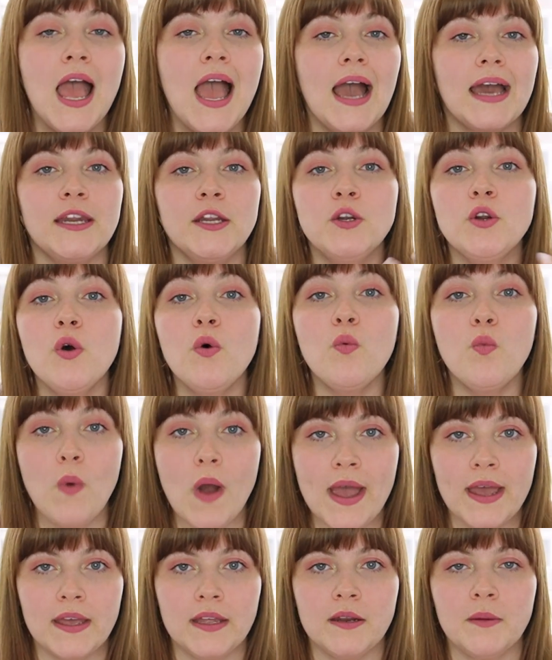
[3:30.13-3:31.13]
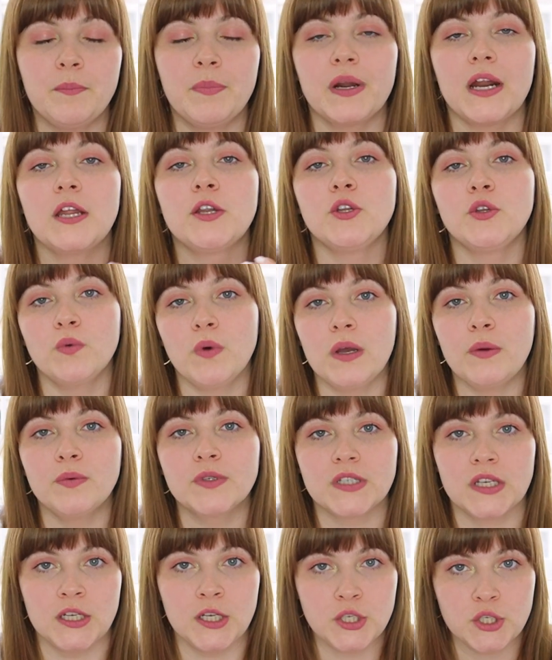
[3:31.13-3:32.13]
I didn't know when, but I knew I
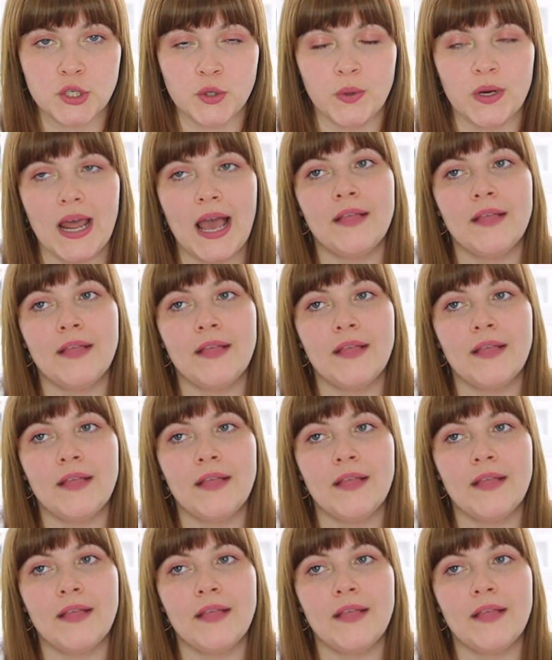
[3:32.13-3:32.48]
was gonna do it.